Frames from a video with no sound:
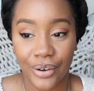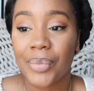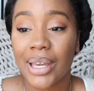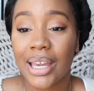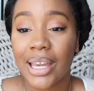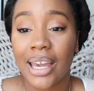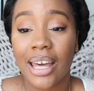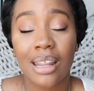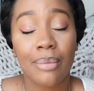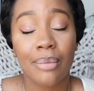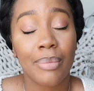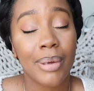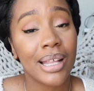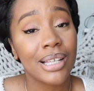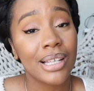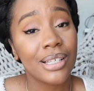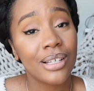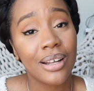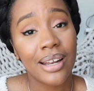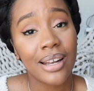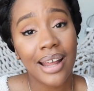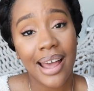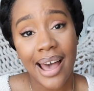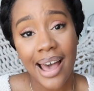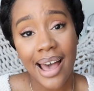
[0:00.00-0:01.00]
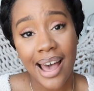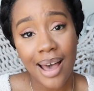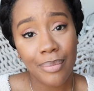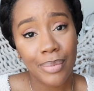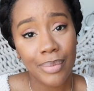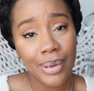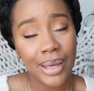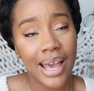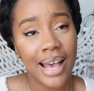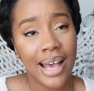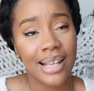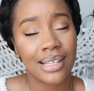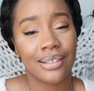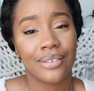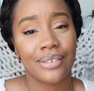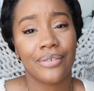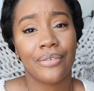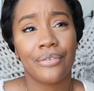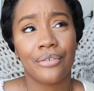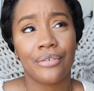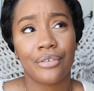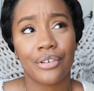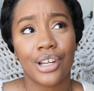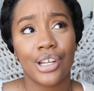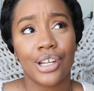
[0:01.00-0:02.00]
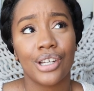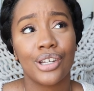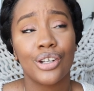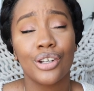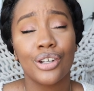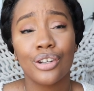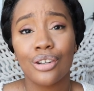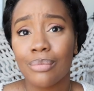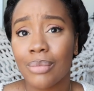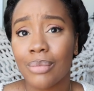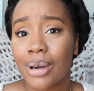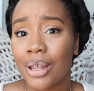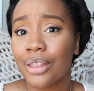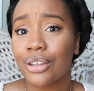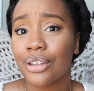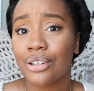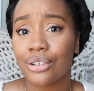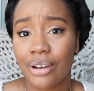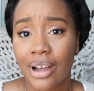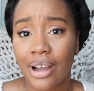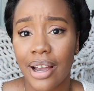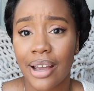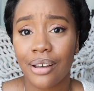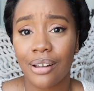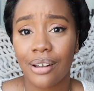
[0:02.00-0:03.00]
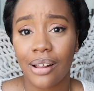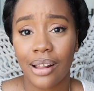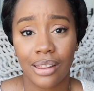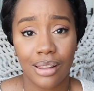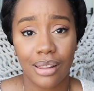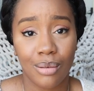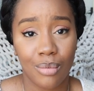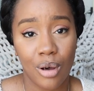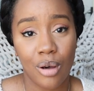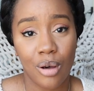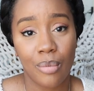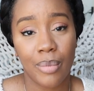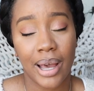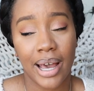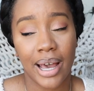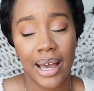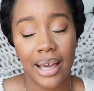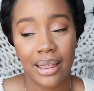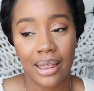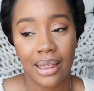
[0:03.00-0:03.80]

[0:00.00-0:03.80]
But yeah, the Peloton app has a free 2-month trial at the moment, I